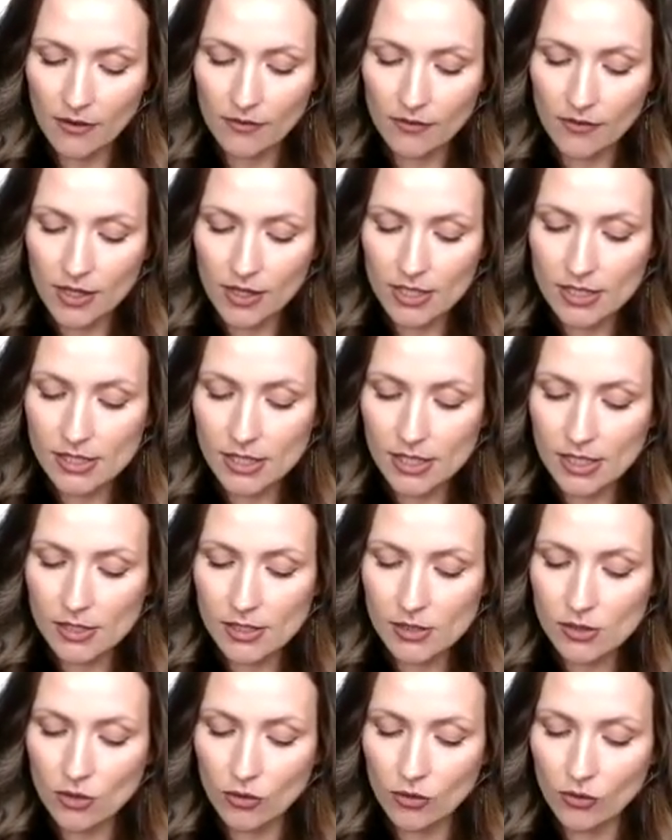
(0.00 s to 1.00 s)
This
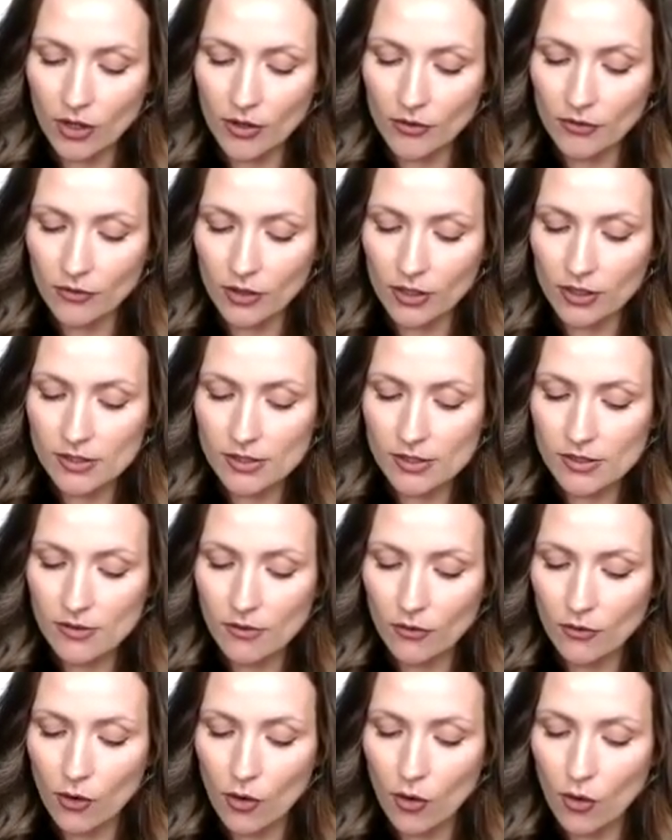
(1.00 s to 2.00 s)
is your reference
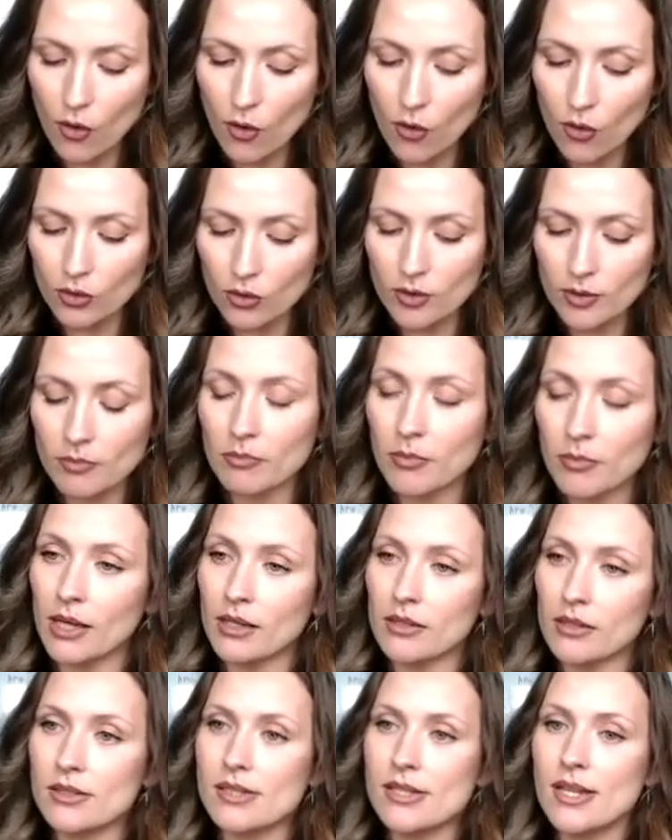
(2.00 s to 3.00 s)
for all
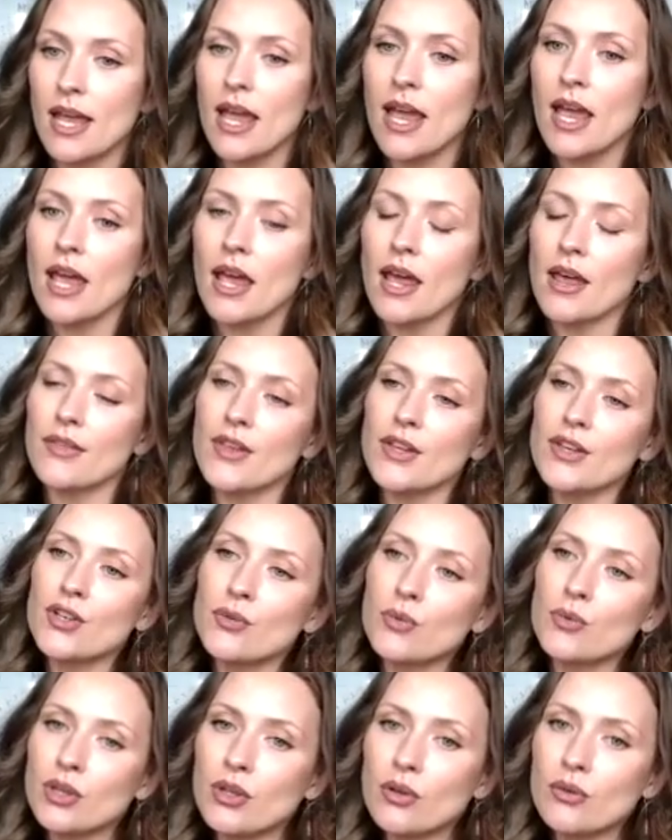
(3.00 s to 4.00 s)
metals. And then
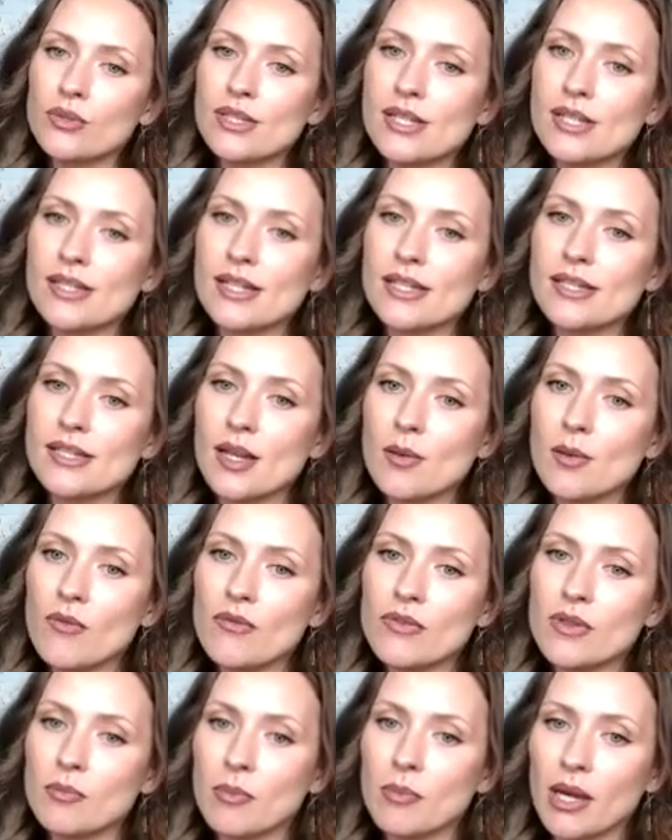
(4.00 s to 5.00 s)
you will notice that some
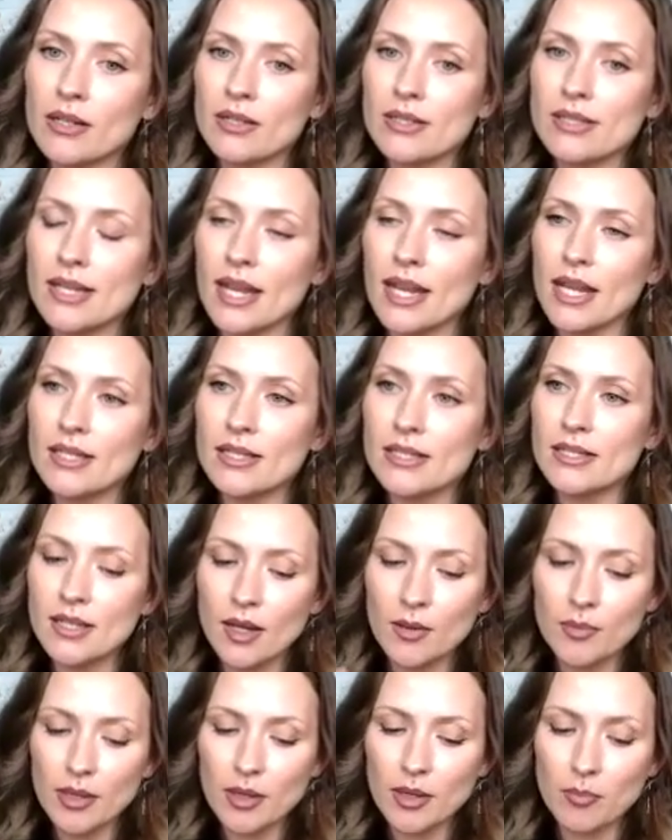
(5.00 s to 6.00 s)
of the metals ended
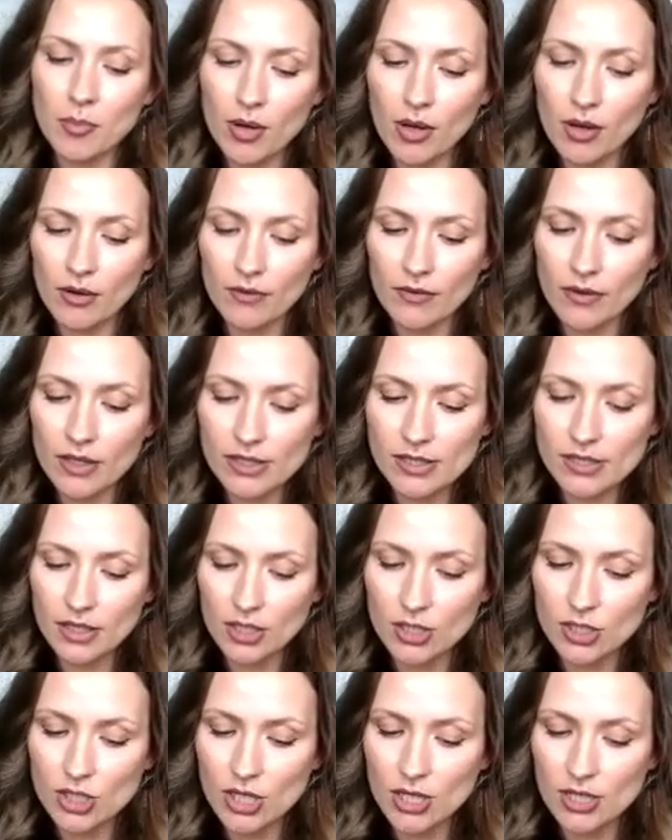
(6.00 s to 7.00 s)
up above,
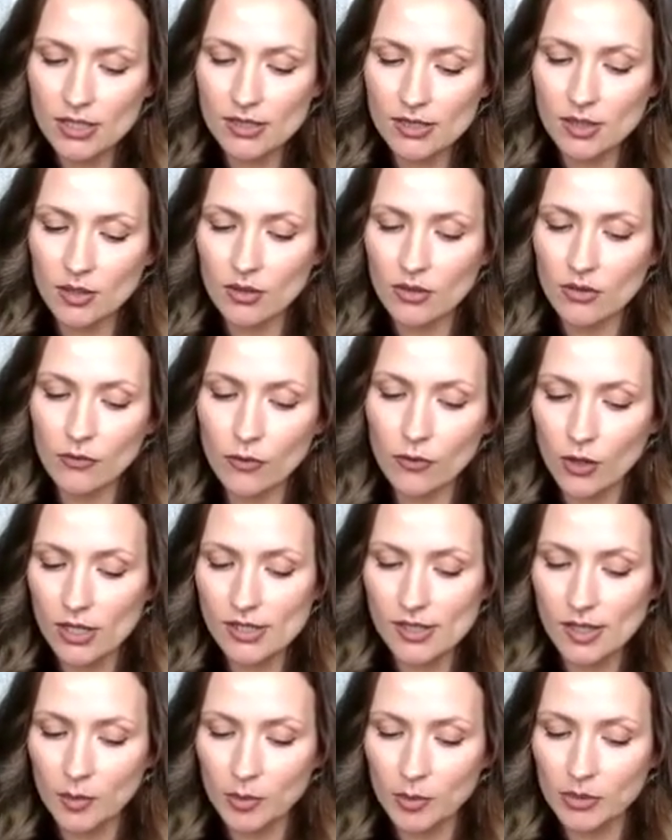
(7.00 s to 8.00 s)
such as, for
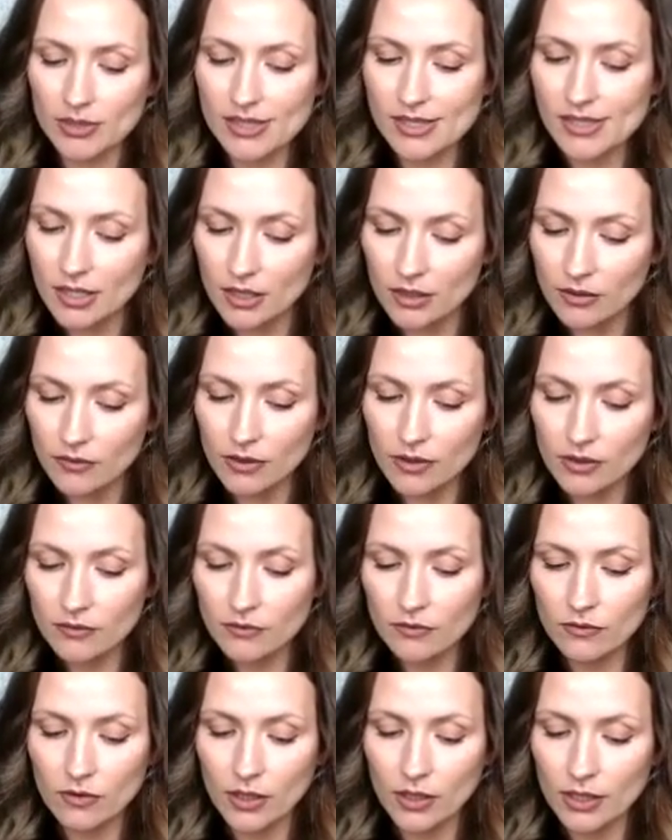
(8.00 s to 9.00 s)
example, silver,
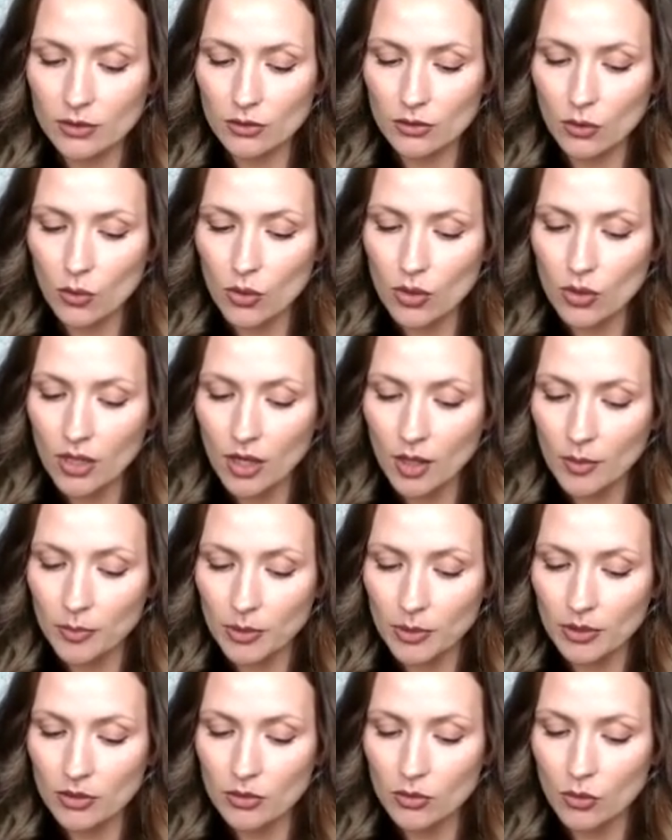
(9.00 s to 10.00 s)
right, or
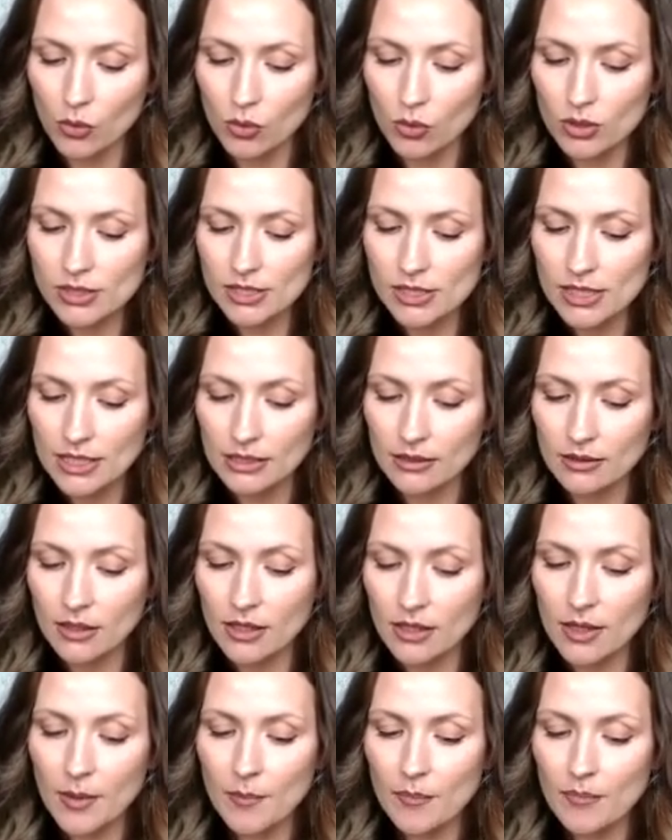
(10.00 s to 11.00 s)
copper or tin.